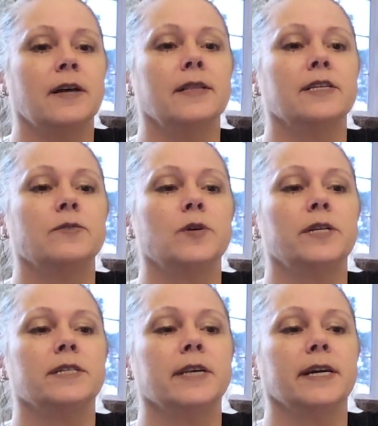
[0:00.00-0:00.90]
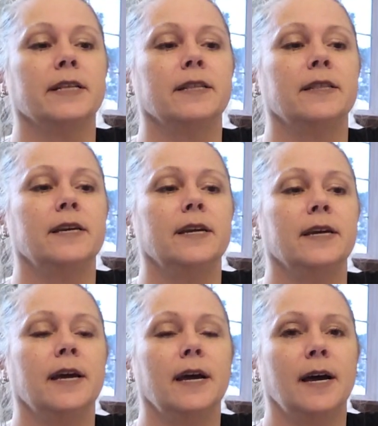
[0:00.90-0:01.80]
This one is like
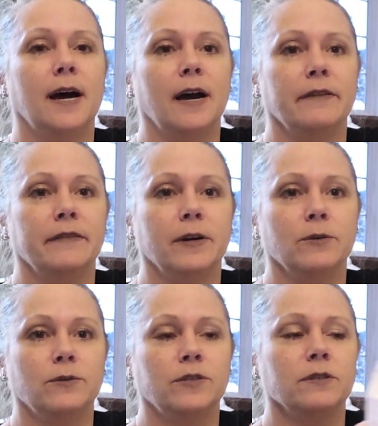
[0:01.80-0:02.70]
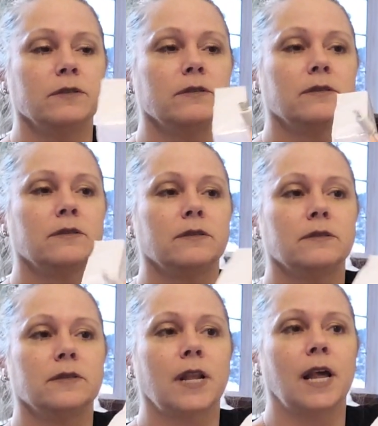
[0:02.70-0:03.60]
the iPhones
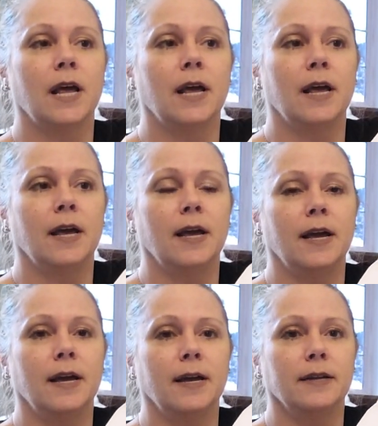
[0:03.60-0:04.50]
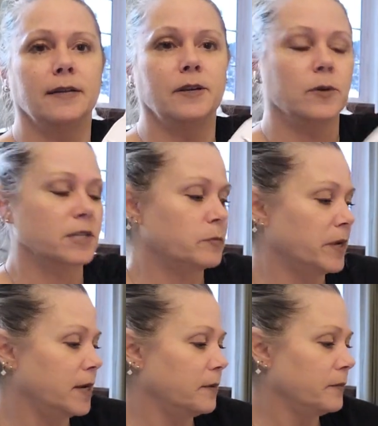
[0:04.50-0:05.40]
and the
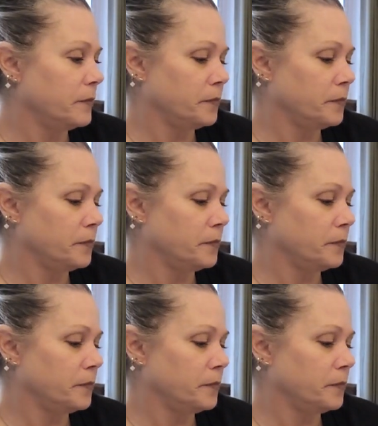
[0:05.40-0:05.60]
USB.